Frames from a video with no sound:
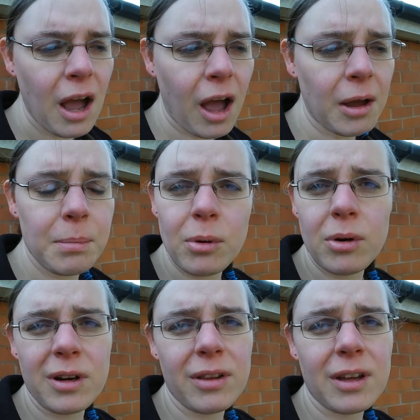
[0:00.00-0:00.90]
I
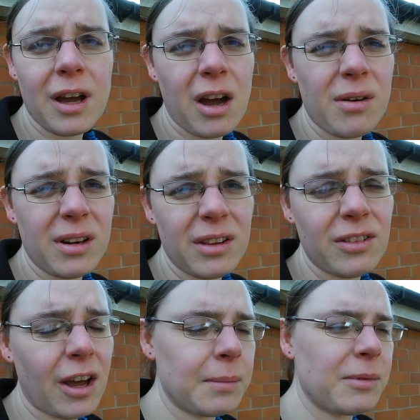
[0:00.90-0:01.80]
bought another car and
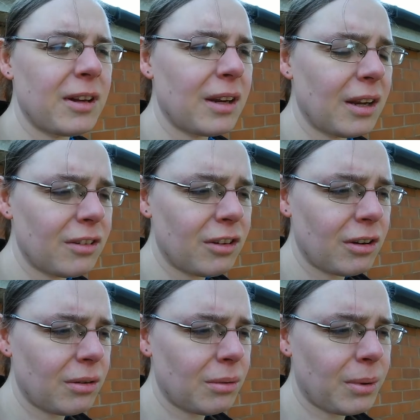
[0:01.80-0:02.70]
at the time didn't need
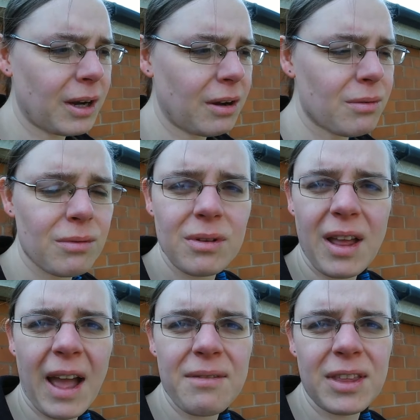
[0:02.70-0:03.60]
to
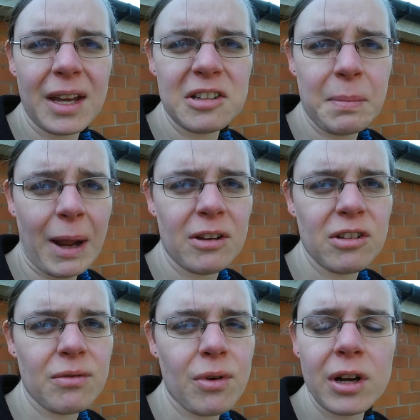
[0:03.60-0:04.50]
have the
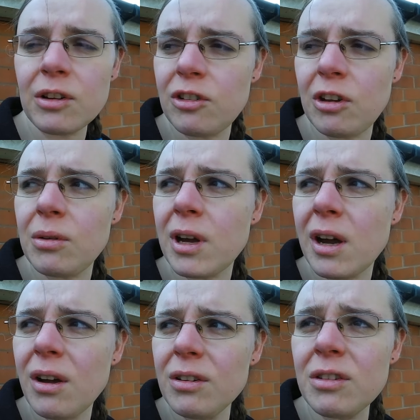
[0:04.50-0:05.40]
expense of running two
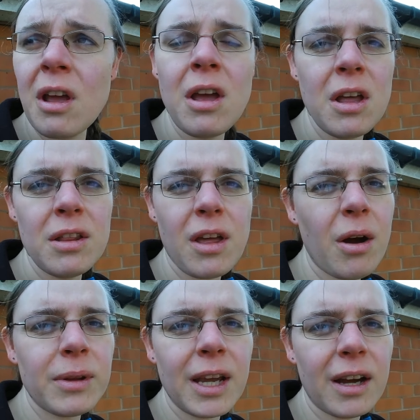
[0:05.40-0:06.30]
cars that
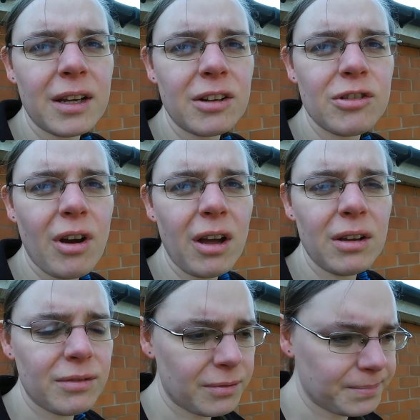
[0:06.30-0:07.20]
only I could drive.